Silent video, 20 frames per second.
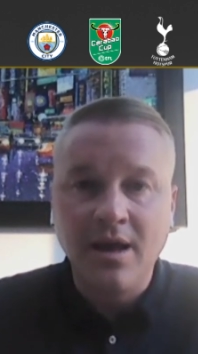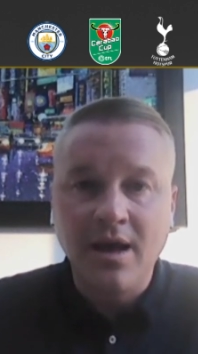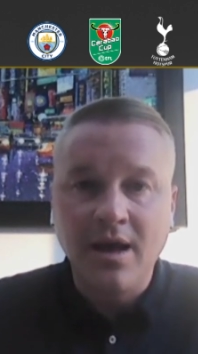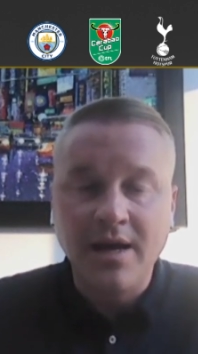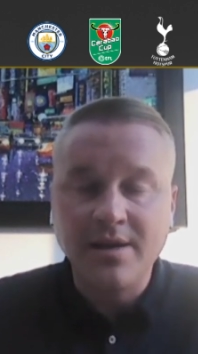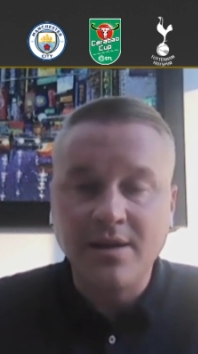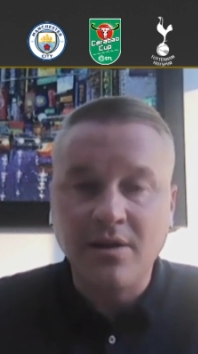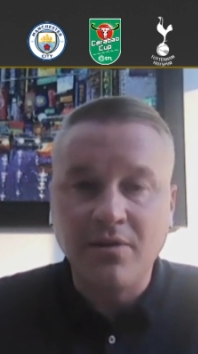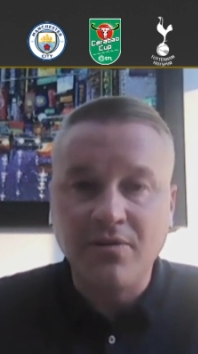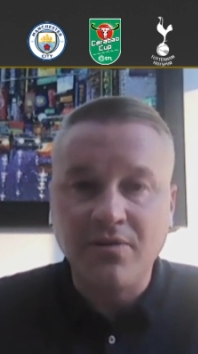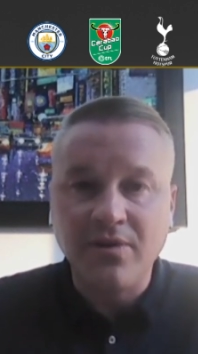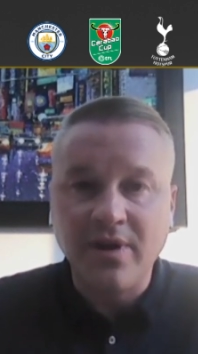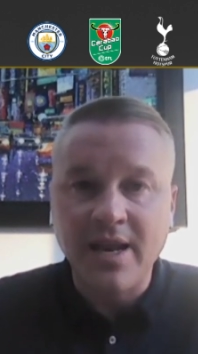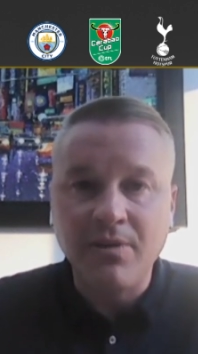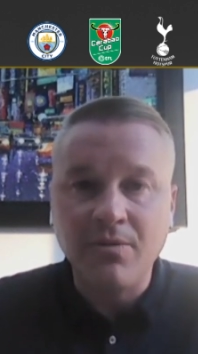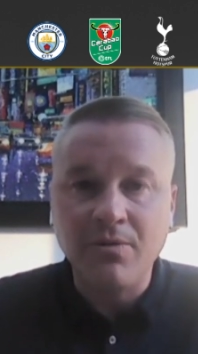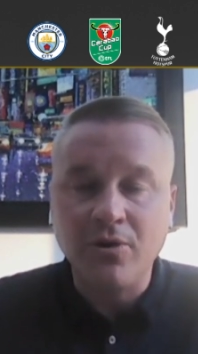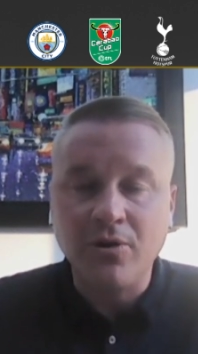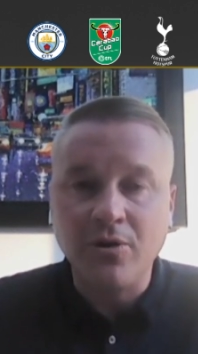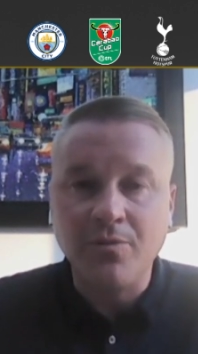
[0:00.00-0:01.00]
I don't think
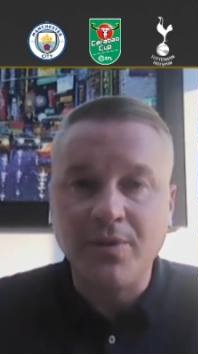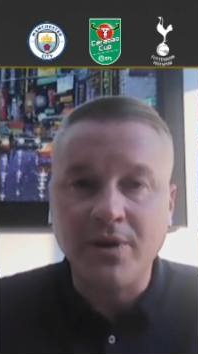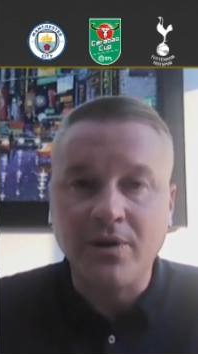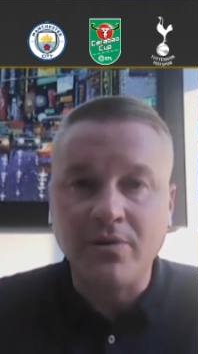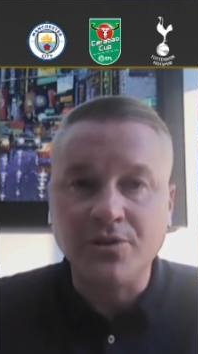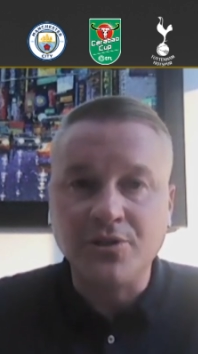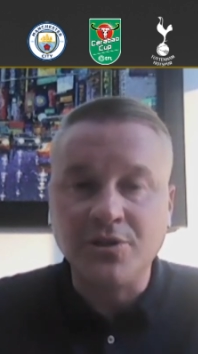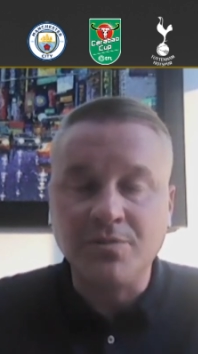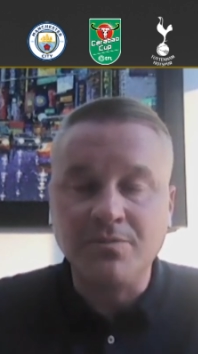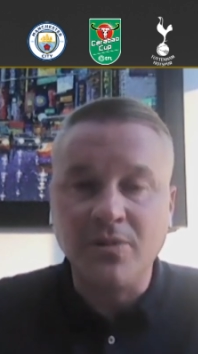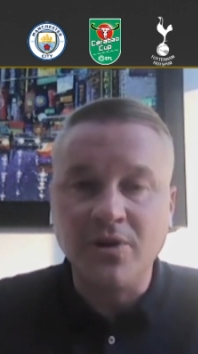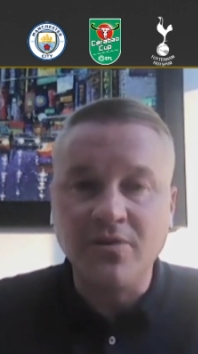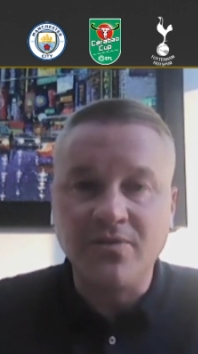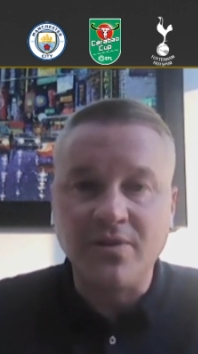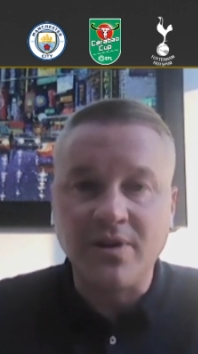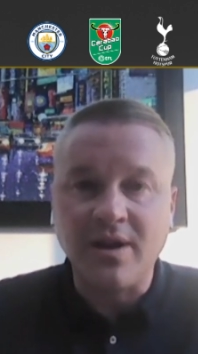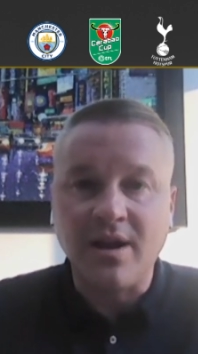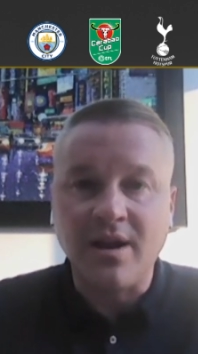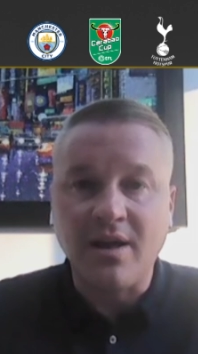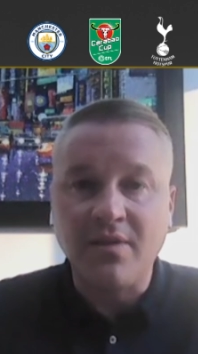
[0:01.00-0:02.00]
anyone could begrudge him
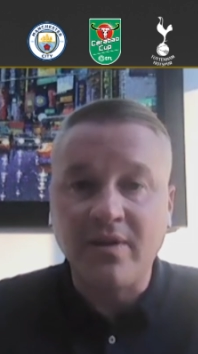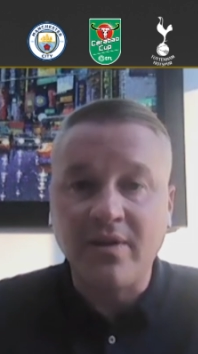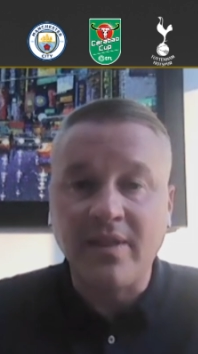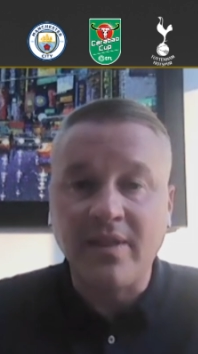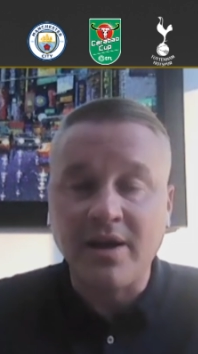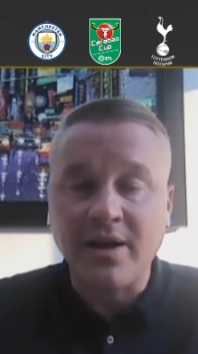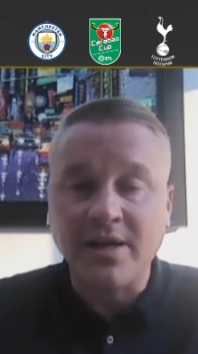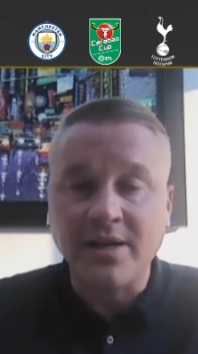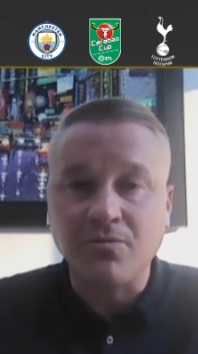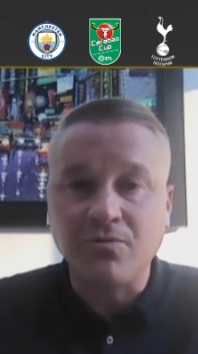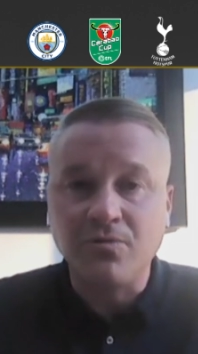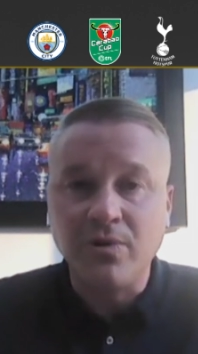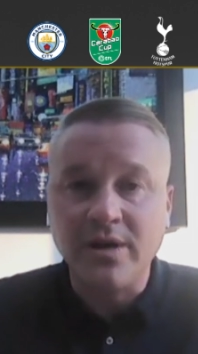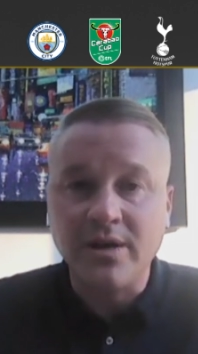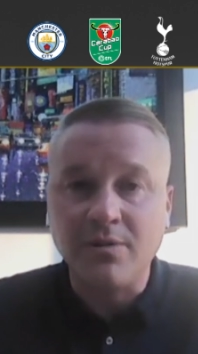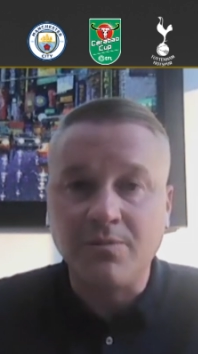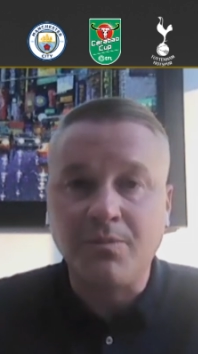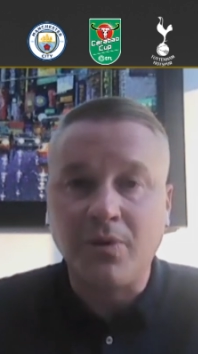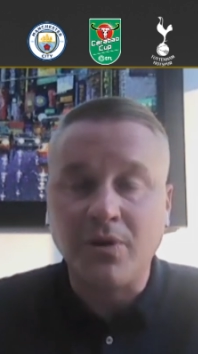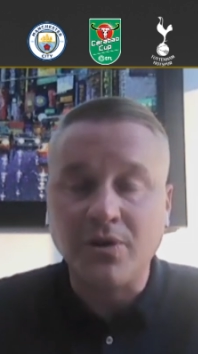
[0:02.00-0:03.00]
moving. And I think that is a
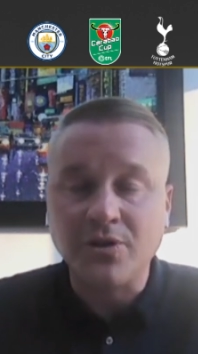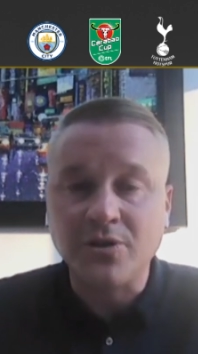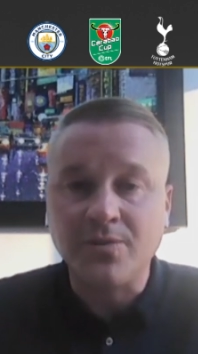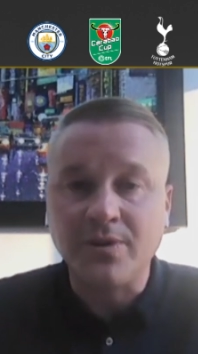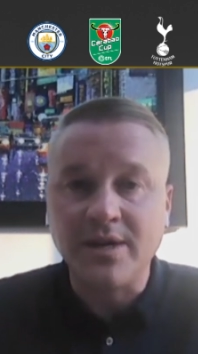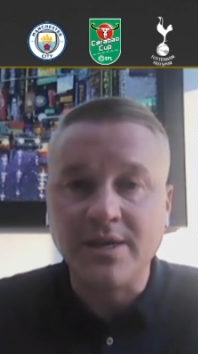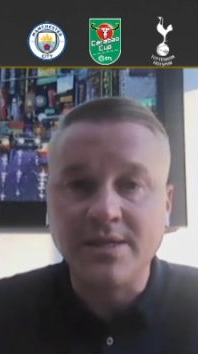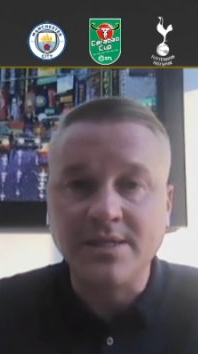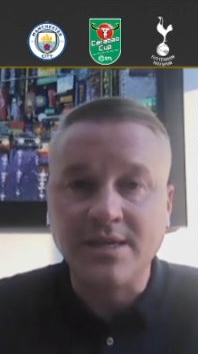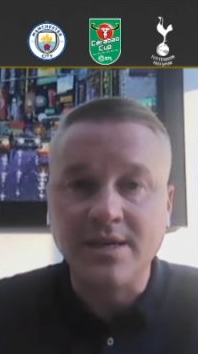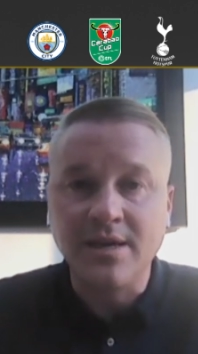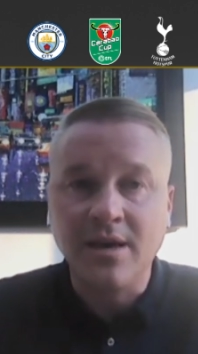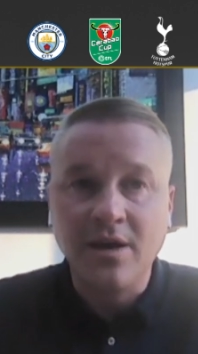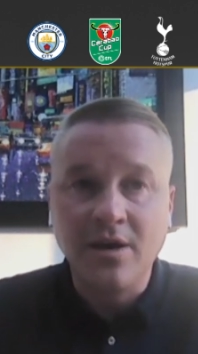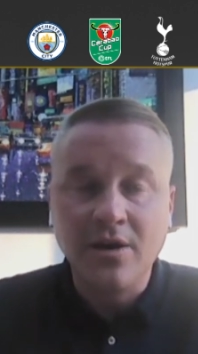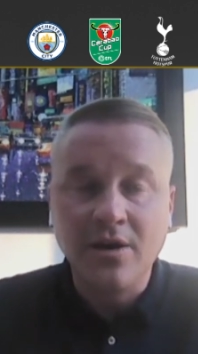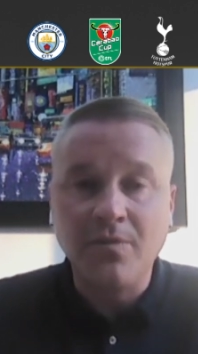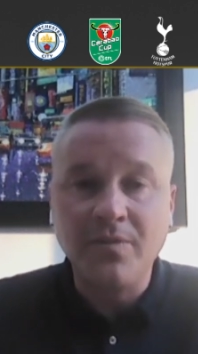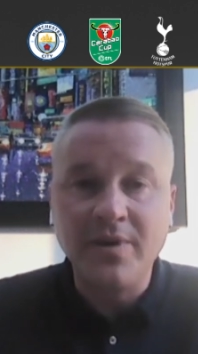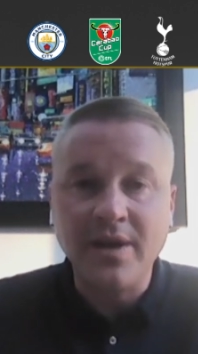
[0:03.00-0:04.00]
real possibility
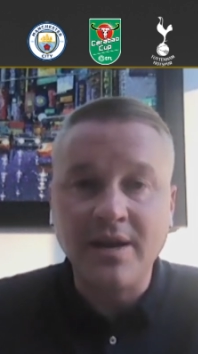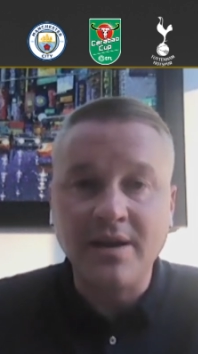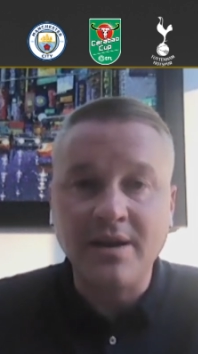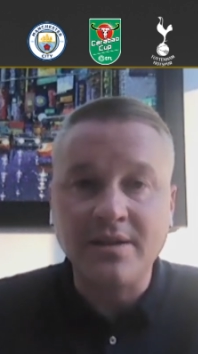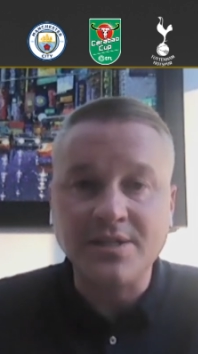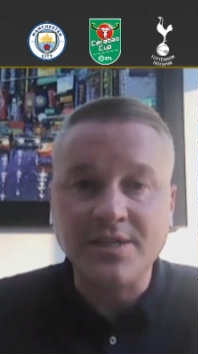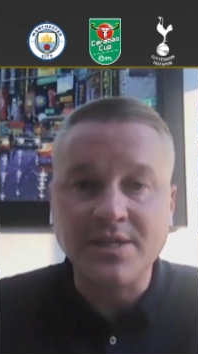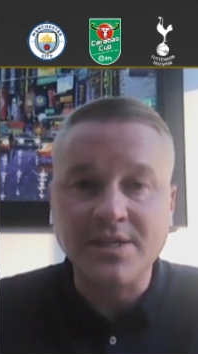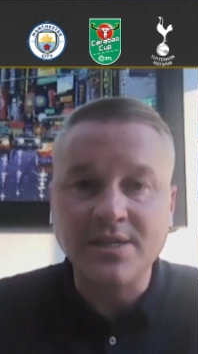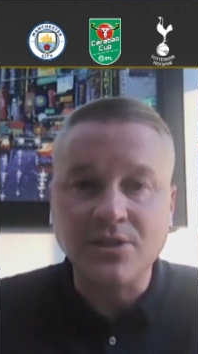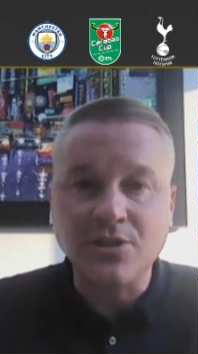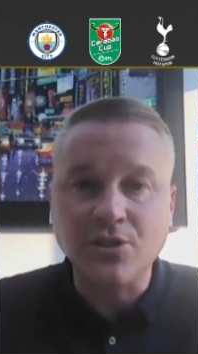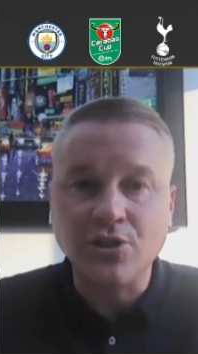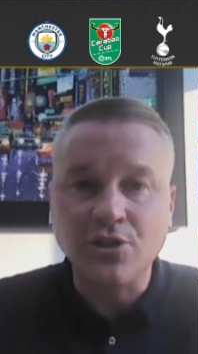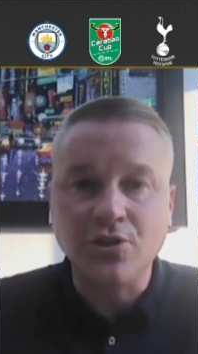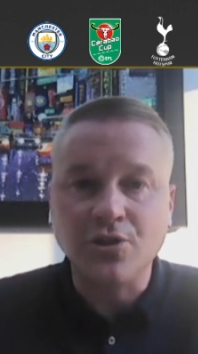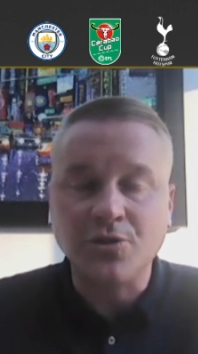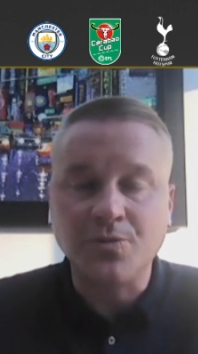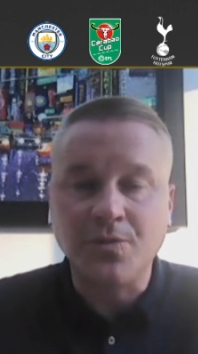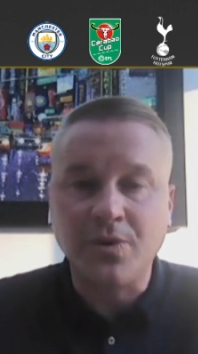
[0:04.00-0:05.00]
come the end of the season,
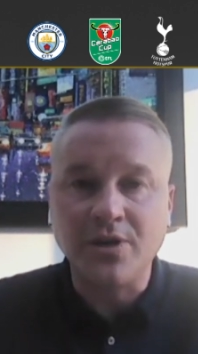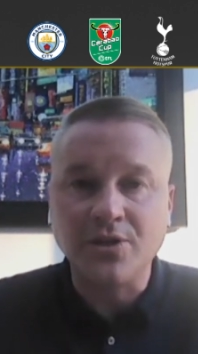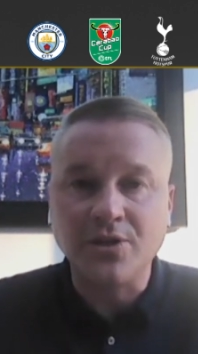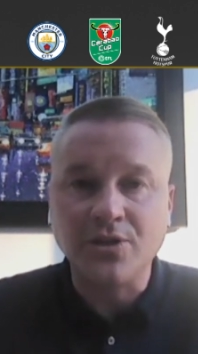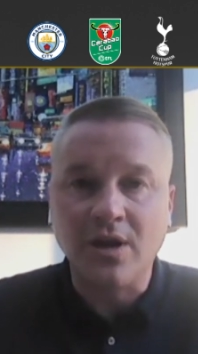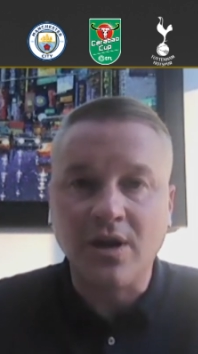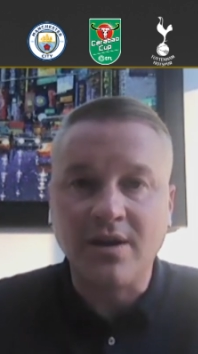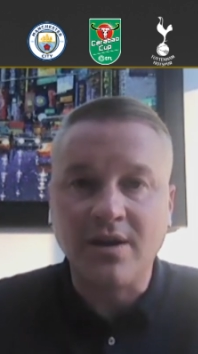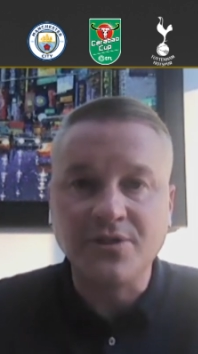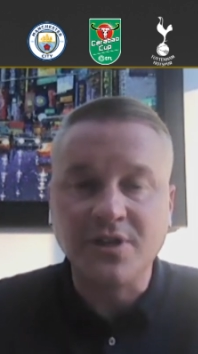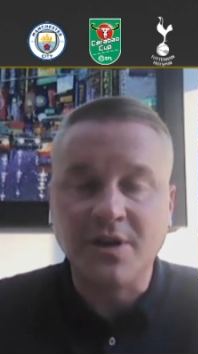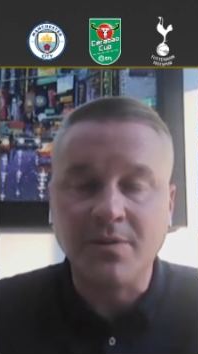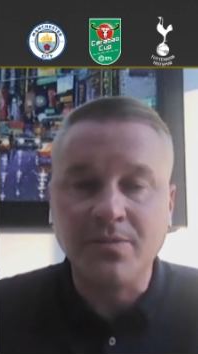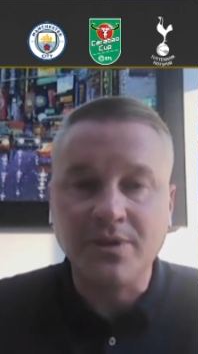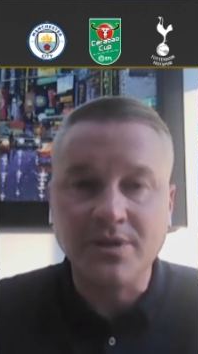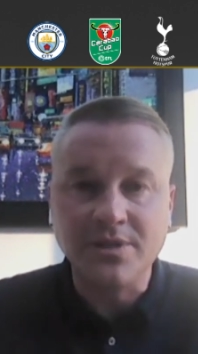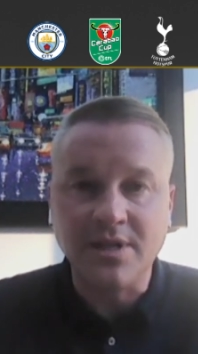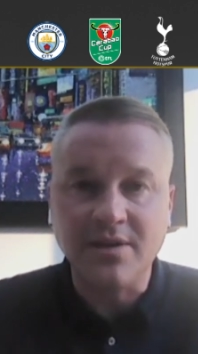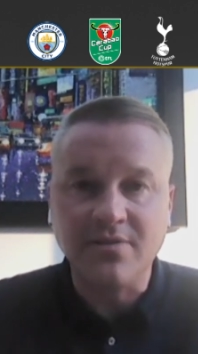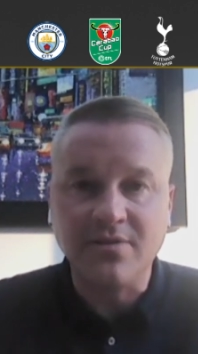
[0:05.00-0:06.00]
should Spurs not have
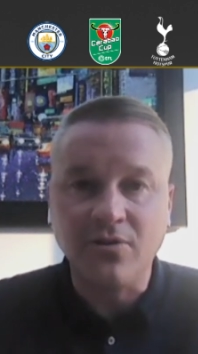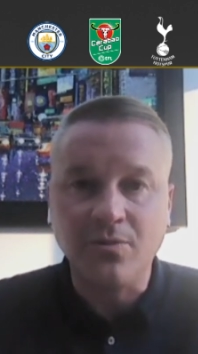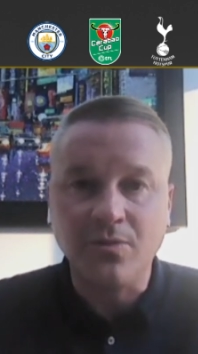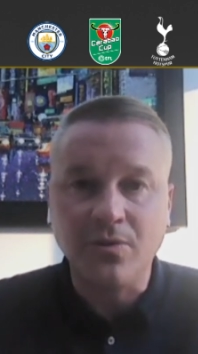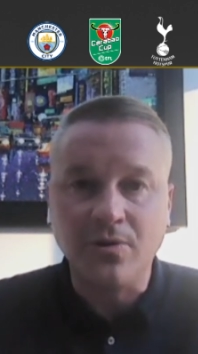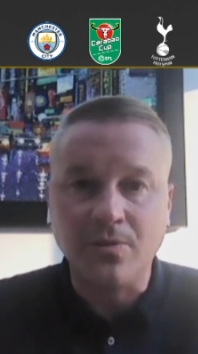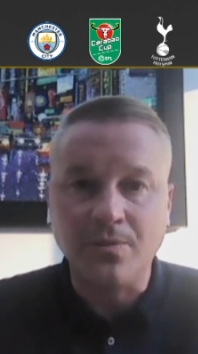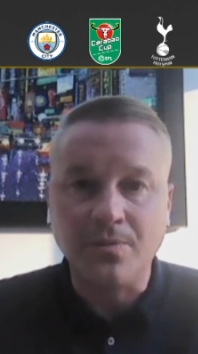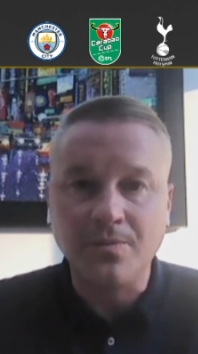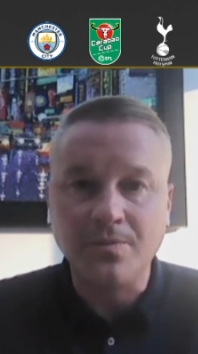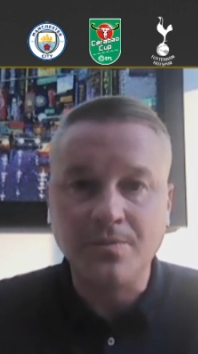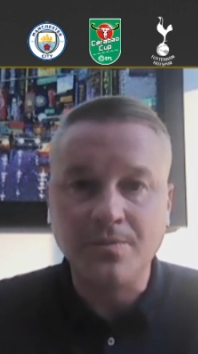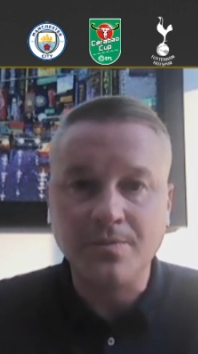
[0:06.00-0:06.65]
Champions League football.